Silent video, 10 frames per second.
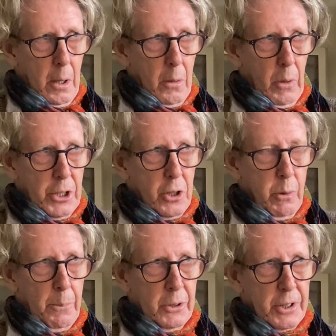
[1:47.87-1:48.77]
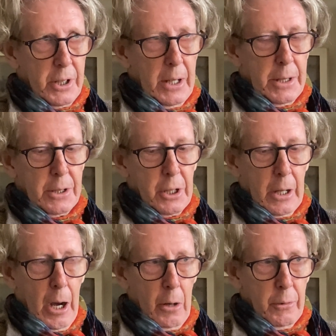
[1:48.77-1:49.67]
which we proceeded to
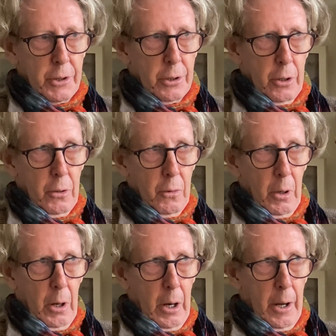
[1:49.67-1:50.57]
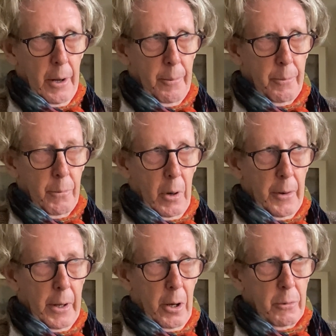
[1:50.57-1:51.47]
go to um, and
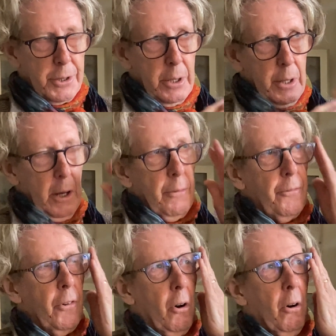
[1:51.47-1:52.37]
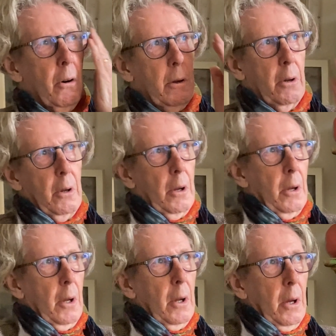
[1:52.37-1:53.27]
then I was in there for
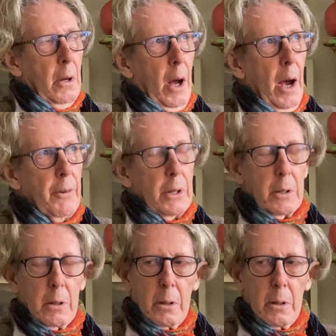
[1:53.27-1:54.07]
well, first